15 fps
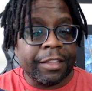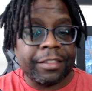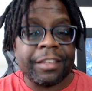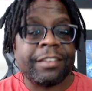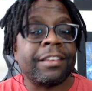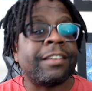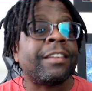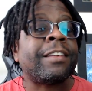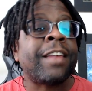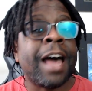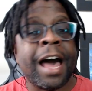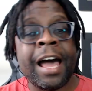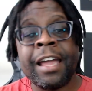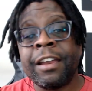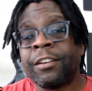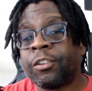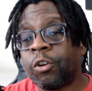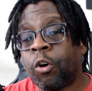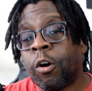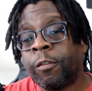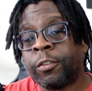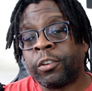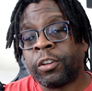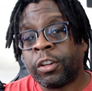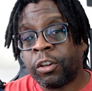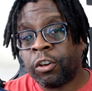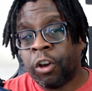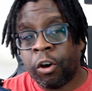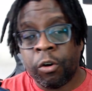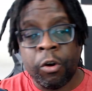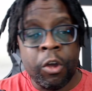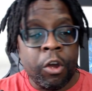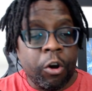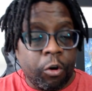This is as high as the officer can go